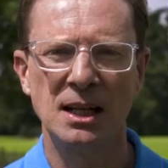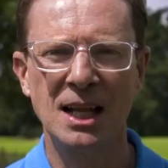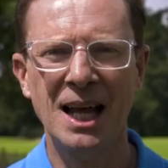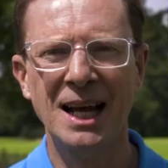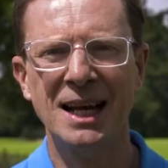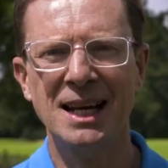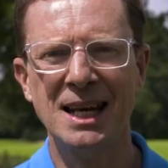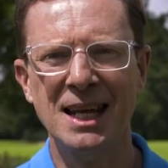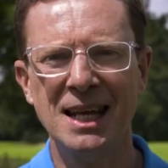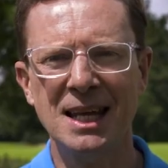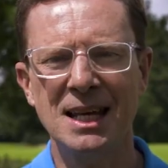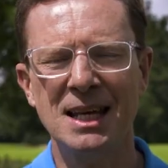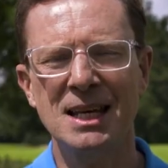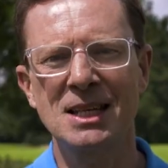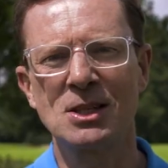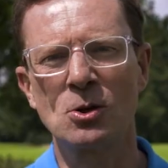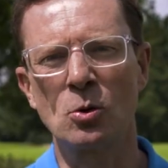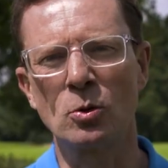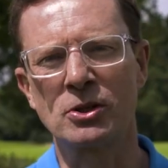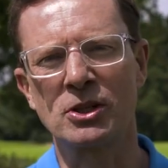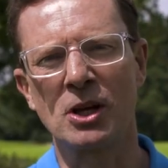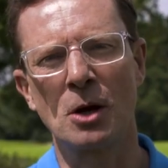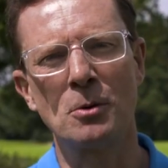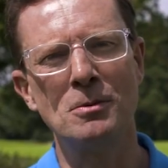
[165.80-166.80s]
Lightning is
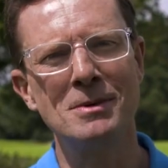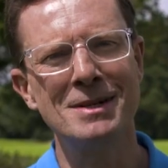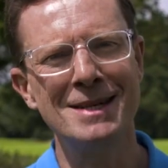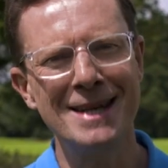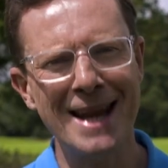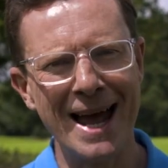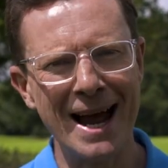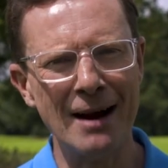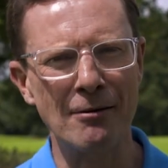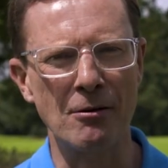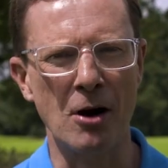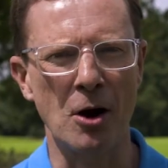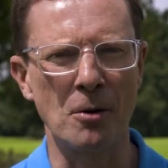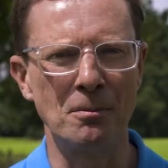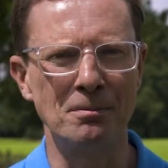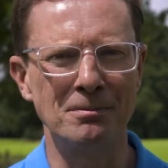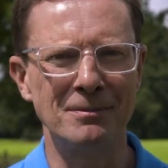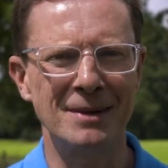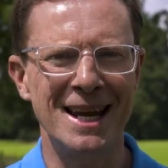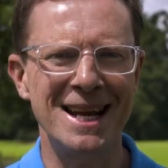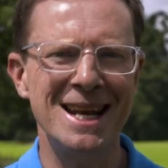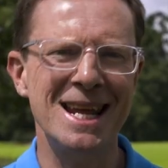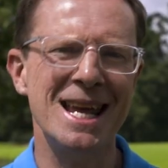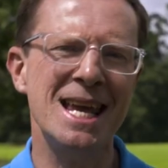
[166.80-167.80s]
also narrow.
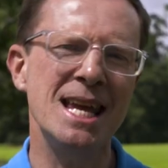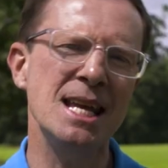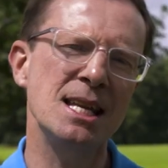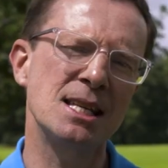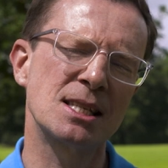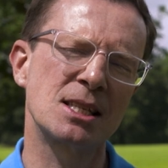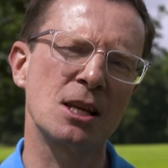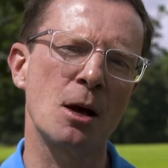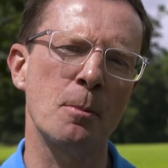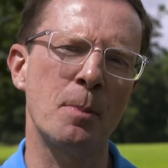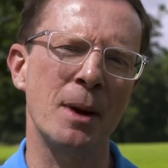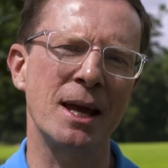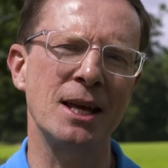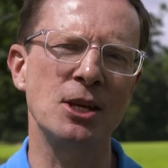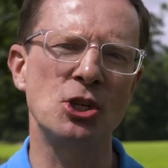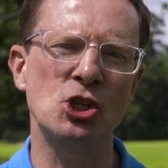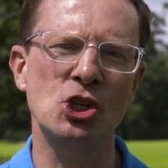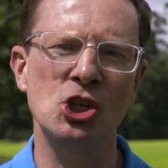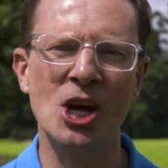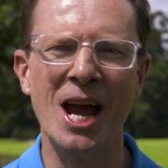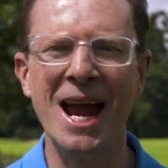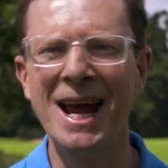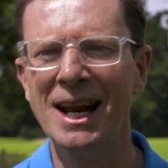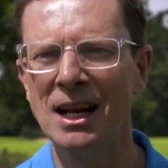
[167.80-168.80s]
It heats up a
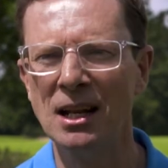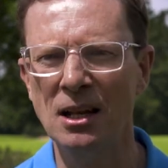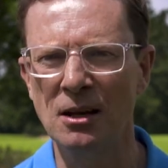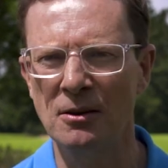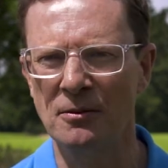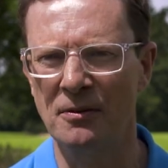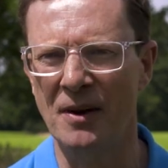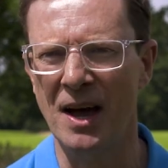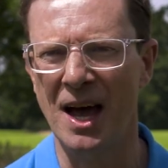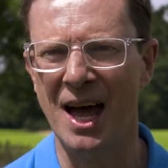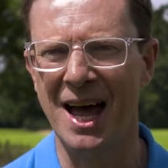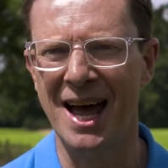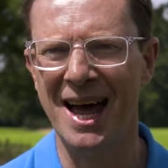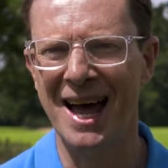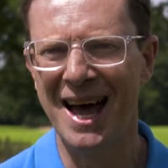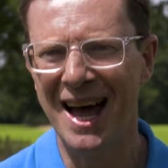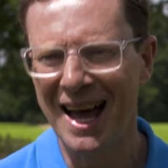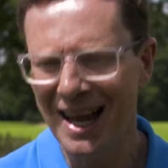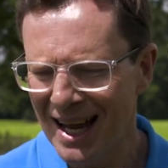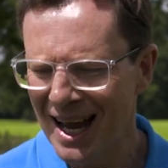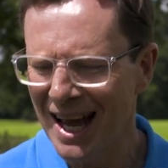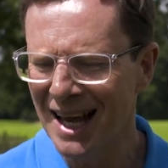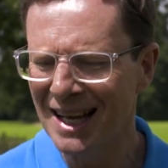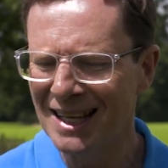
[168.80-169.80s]
channel of air
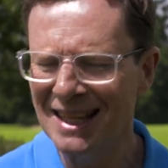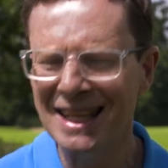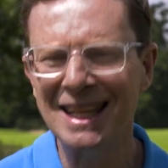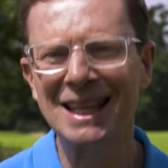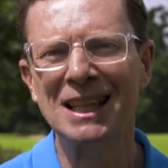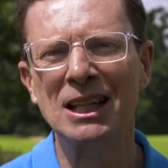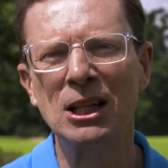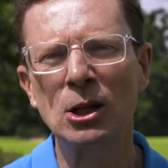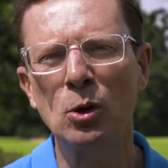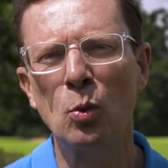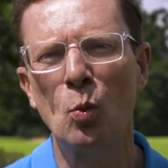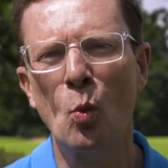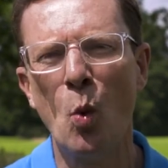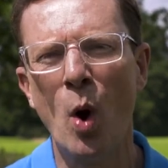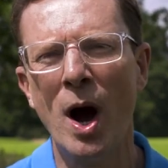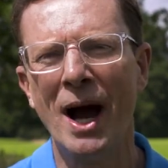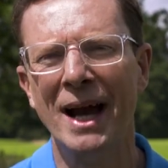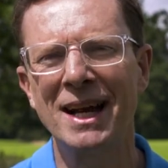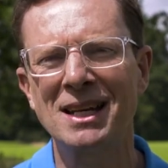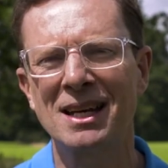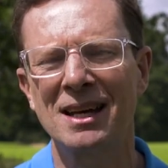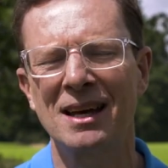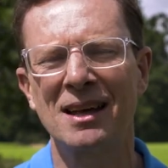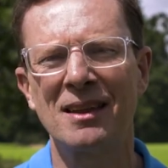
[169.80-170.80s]
a little
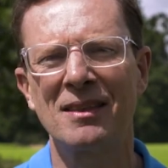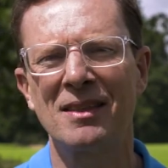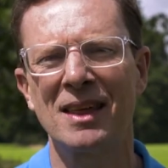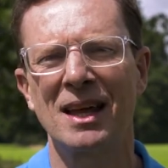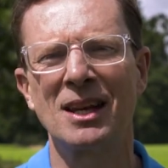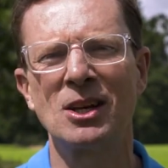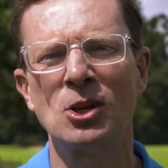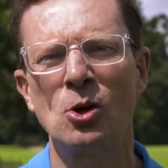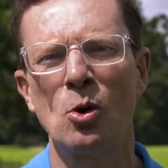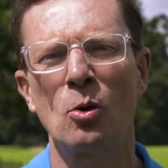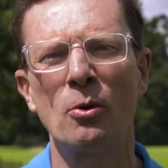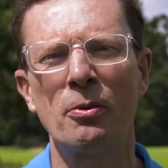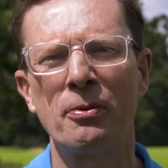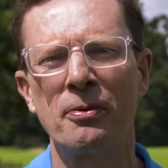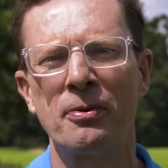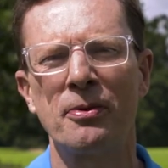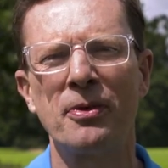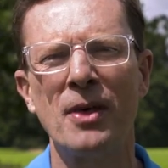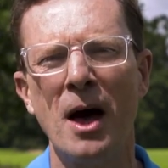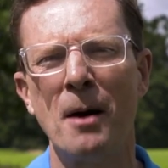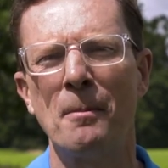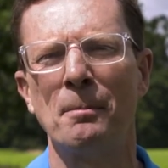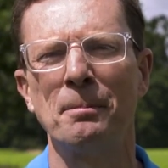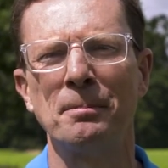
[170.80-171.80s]
wider than your
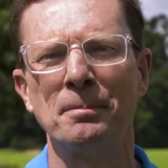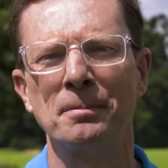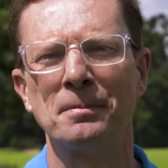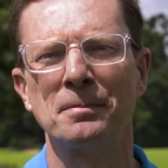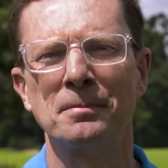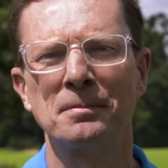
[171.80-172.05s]
thumb.